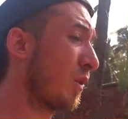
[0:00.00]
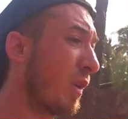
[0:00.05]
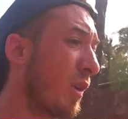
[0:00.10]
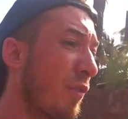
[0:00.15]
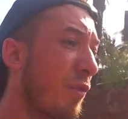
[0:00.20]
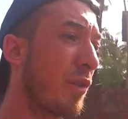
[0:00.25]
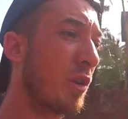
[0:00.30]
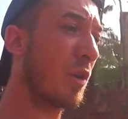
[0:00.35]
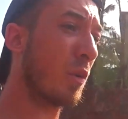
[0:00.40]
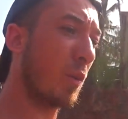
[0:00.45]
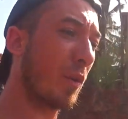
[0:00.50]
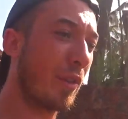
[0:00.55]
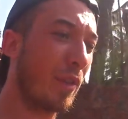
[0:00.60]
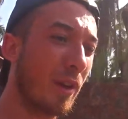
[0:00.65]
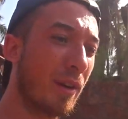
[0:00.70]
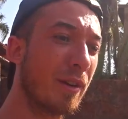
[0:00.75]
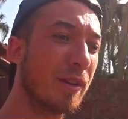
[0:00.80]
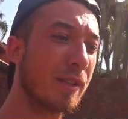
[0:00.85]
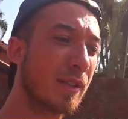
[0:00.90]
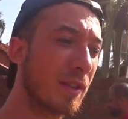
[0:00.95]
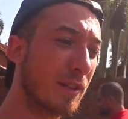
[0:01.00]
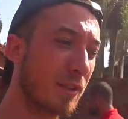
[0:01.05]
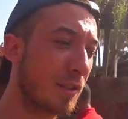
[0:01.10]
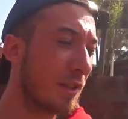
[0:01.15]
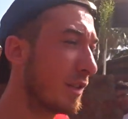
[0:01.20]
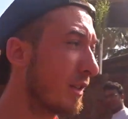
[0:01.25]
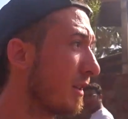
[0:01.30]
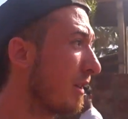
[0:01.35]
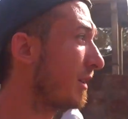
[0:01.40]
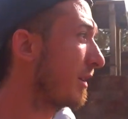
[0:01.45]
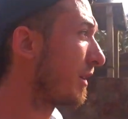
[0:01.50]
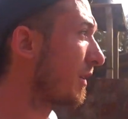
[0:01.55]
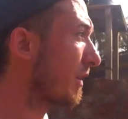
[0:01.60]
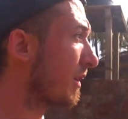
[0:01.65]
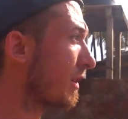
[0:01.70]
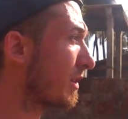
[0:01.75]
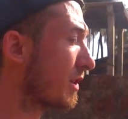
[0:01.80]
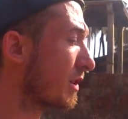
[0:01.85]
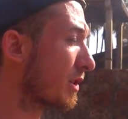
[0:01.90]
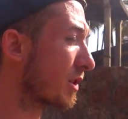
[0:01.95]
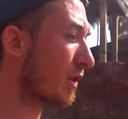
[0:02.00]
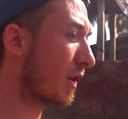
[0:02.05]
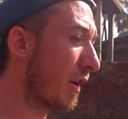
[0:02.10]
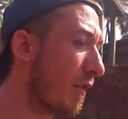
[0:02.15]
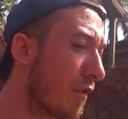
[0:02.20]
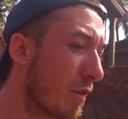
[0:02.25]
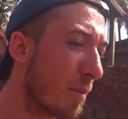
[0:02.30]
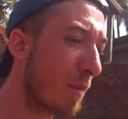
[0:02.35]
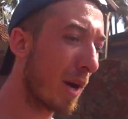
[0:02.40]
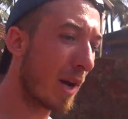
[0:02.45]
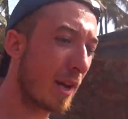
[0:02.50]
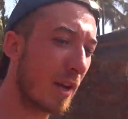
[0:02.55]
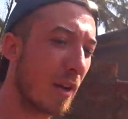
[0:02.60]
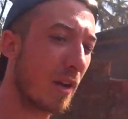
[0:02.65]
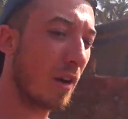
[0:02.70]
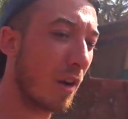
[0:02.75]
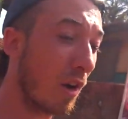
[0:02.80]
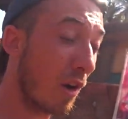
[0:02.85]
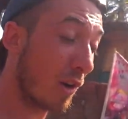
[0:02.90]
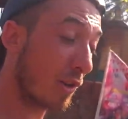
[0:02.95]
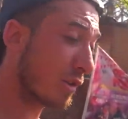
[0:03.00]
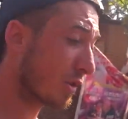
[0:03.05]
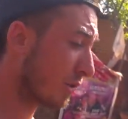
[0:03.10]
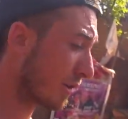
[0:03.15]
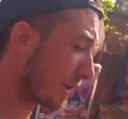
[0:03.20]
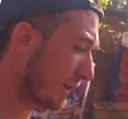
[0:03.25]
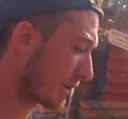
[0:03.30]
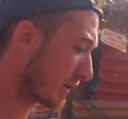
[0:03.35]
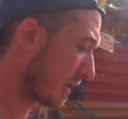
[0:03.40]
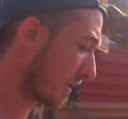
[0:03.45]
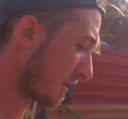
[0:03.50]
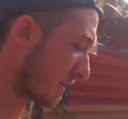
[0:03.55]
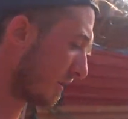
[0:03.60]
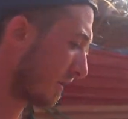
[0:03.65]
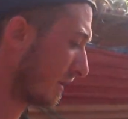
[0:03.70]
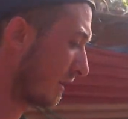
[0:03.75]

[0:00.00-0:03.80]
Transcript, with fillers: if you're within a city, you can just travel by uh, auto rickshaw